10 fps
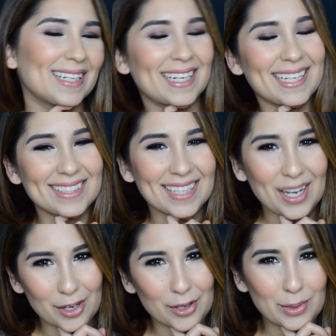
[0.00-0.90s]
right,
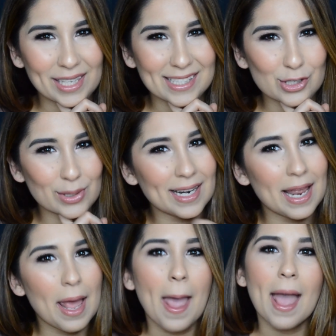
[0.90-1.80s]
I hope you guys enjoyed,
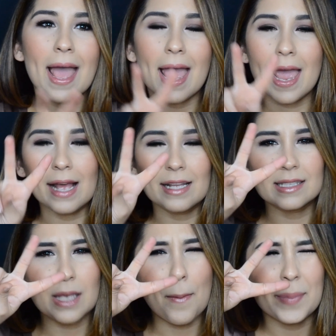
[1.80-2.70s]

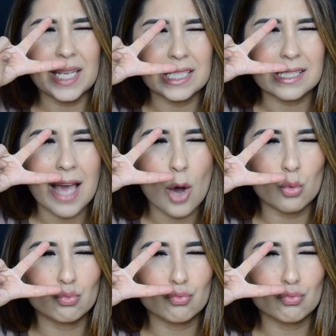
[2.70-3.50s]
and peace out.